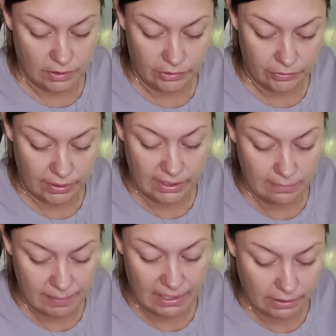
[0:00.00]
and
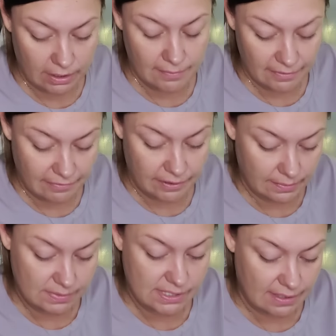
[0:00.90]
created bad karma for
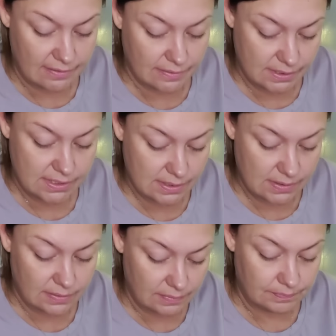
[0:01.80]
themselves.